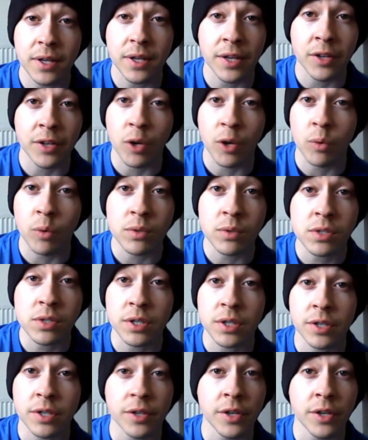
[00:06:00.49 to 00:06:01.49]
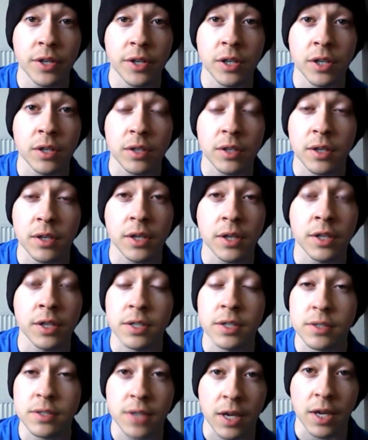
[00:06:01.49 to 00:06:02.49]
and no one's going to hurt you, and
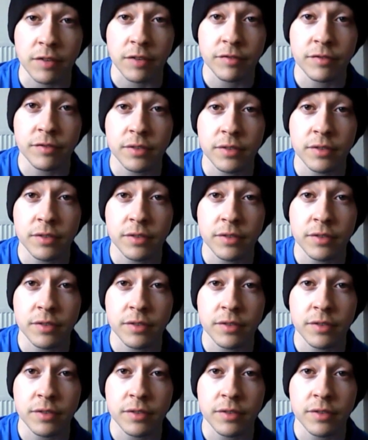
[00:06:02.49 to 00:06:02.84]
you're safe.